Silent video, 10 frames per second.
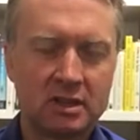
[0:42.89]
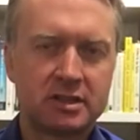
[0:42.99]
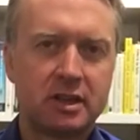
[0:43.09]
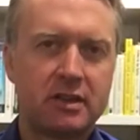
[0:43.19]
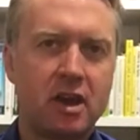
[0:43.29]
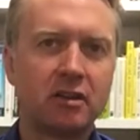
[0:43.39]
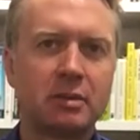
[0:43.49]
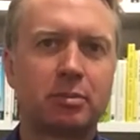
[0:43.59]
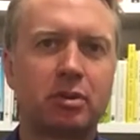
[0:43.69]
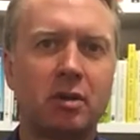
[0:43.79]
So the
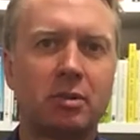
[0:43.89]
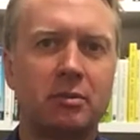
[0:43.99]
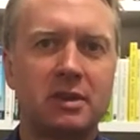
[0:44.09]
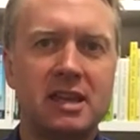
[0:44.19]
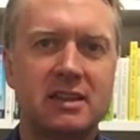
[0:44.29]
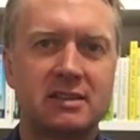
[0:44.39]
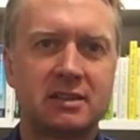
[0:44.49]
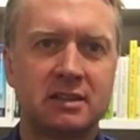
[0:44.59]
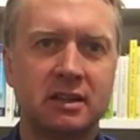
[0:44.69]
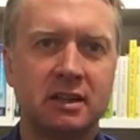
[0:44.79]
only problem
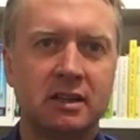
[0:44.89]
is